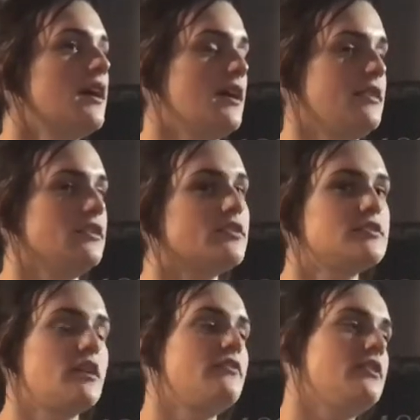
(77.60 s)
I think
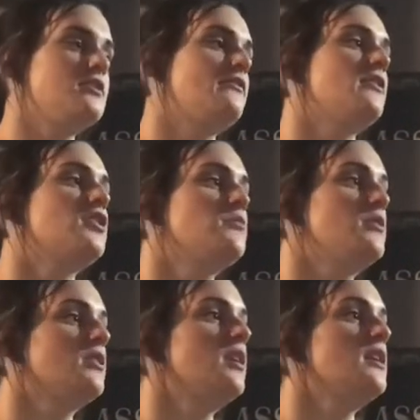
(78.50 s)
they're definitely different
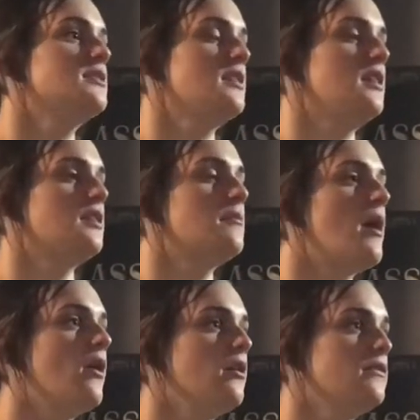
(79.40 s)
communities. I think the
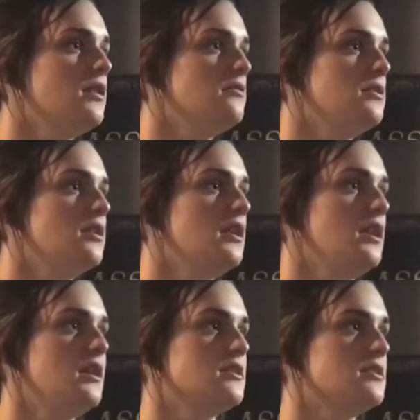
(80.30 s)
powerlifting
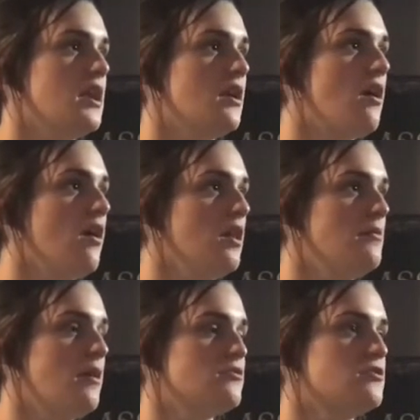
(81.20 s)
community is like all
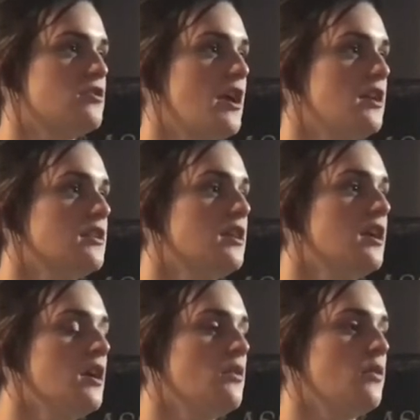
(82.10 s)
about strength,
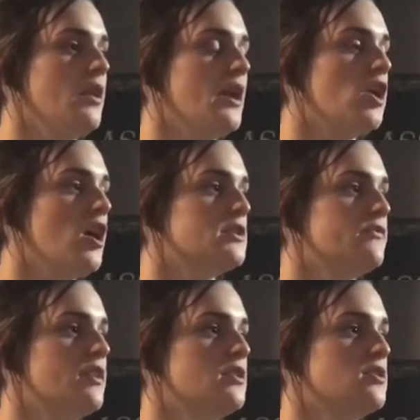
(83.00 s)
where like
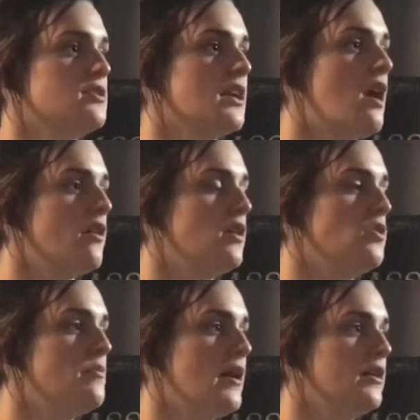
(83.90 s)
CrossFit is just like, how can
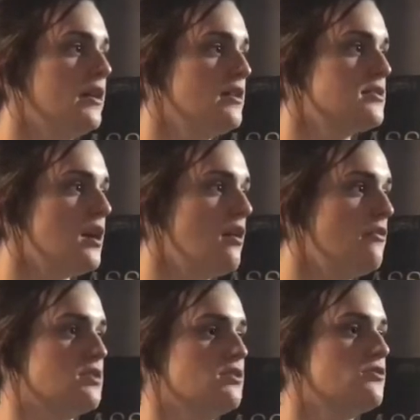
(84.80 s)
you better yourself?
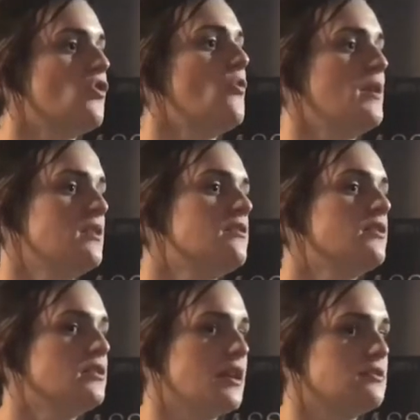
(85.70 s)
Because there's so many
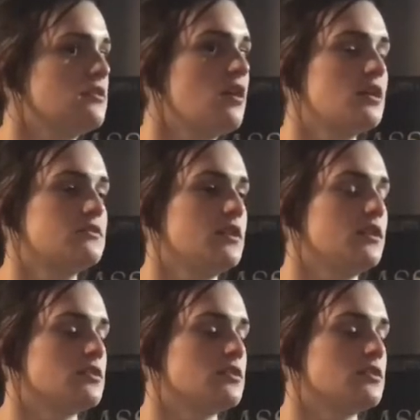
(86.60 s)
different things in CrossFit.